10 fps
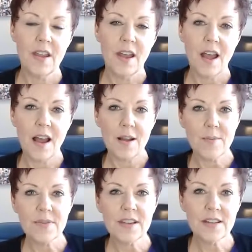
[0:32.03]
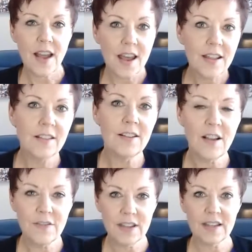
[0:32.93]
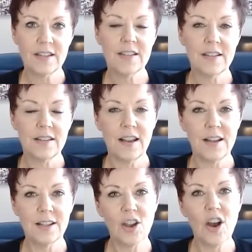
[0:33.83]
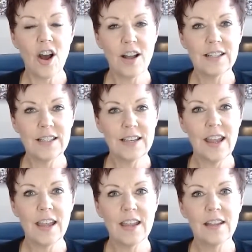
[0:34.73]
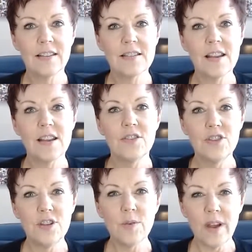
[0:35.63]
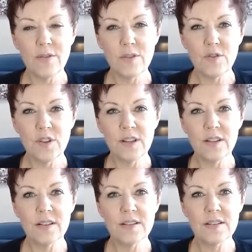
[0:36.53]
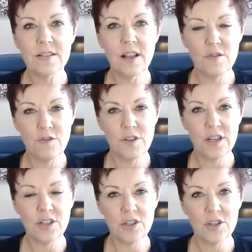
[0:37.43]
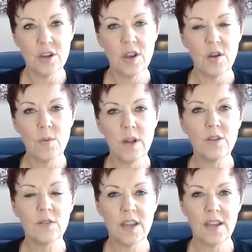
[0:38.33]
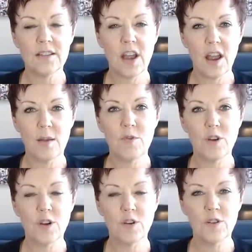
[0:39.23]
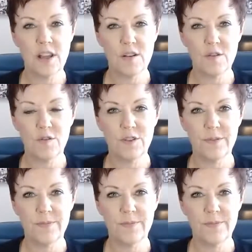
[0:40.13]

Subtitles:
The title of this talk today is, do you ever feel selfish when you take time for yourself?